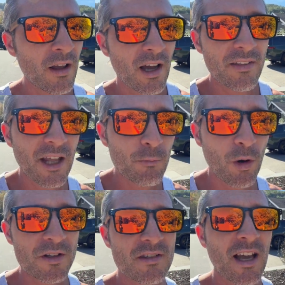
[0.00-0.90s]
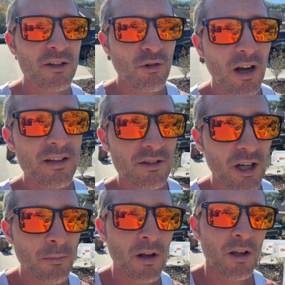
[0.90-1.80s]
And then once that dries
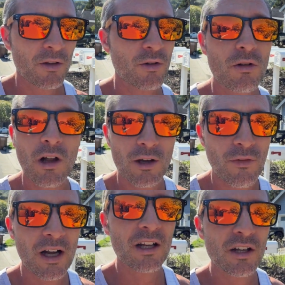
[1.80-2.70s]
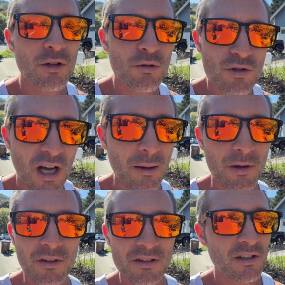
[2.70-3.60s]
up, good luck finding a new job
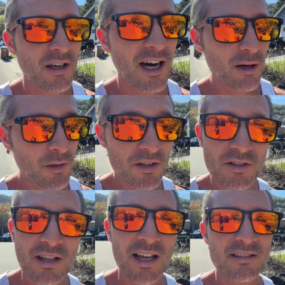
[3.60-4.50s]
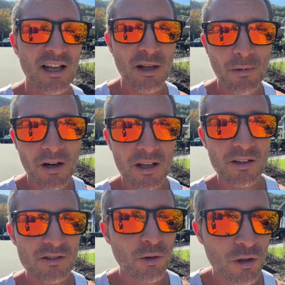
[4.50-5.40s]
in this economy. Just ask anybody
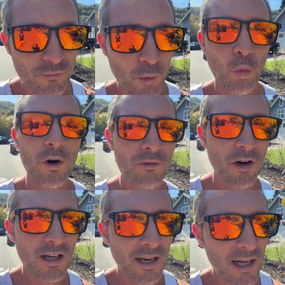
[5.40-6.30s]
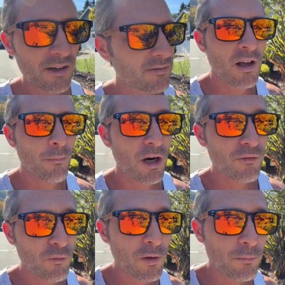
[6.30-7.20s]
else looking for one right now. But
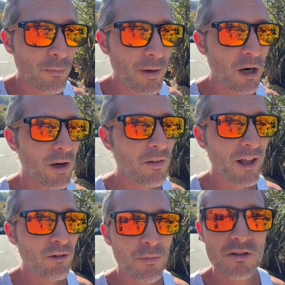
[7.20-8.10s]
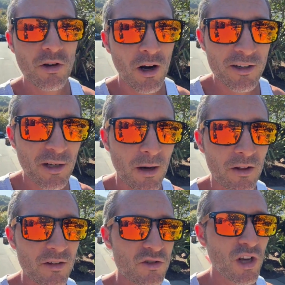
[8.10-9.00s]
if you've been preparing, like we've been talking about
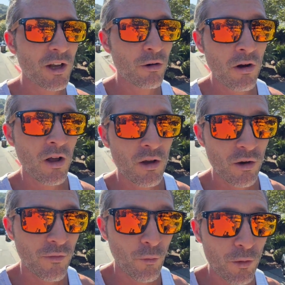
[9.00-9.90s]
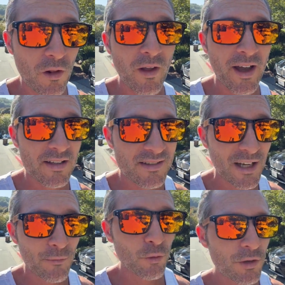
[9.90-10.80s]
on this channel for the last
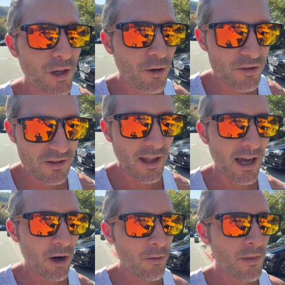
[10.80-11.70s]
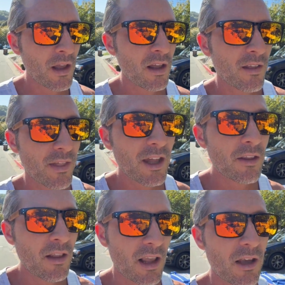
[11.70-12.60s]
several years now,
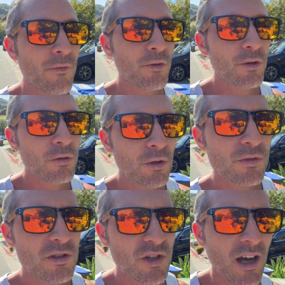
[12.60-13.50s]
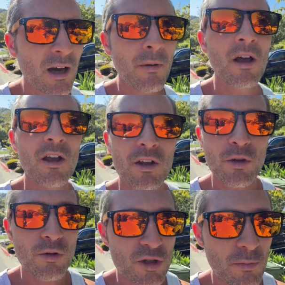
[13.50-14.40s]
then if you do lose a job,
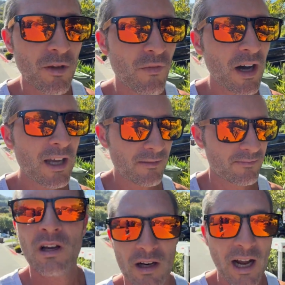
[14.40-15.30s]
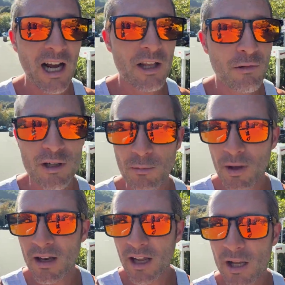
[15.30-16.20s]
you should be fine. And I highly
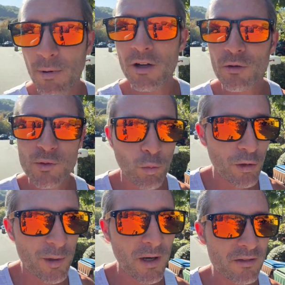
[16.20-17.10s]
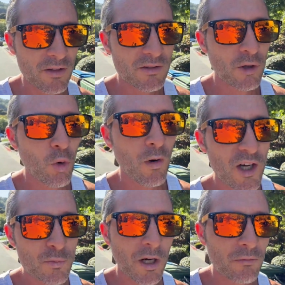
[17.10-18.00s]
recommend anybody who's worried about this, go
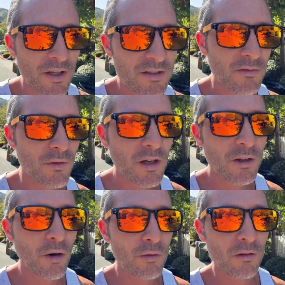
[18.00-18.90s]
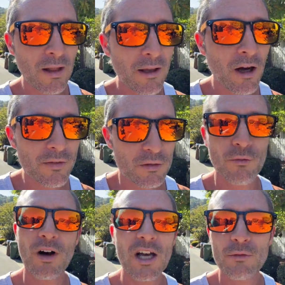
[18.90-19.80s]
watch my recent video, the Layoff
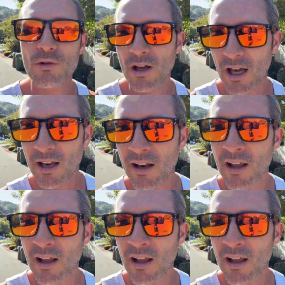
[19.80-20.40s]
Survival Guide.